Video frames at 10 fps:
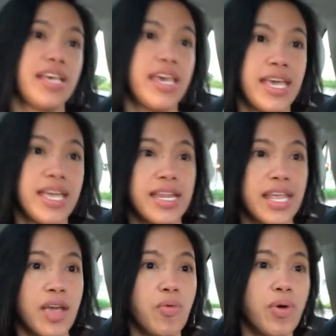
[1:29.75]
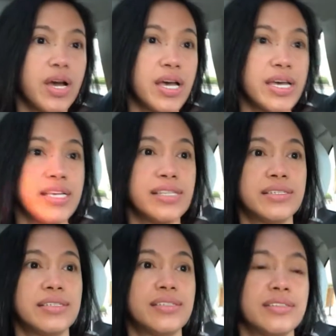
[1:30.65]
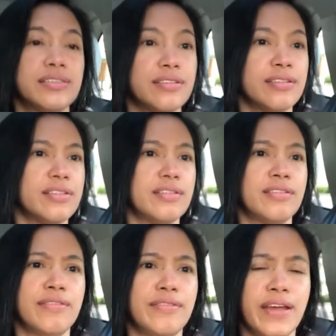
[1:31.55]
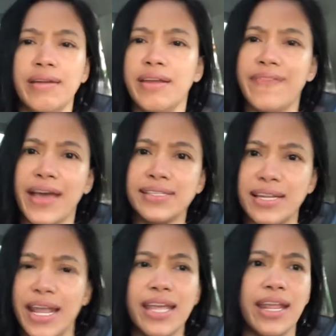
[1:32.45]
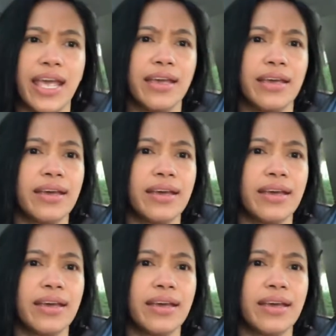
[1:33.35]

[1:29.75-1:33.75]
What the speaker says: and it was very fascinating.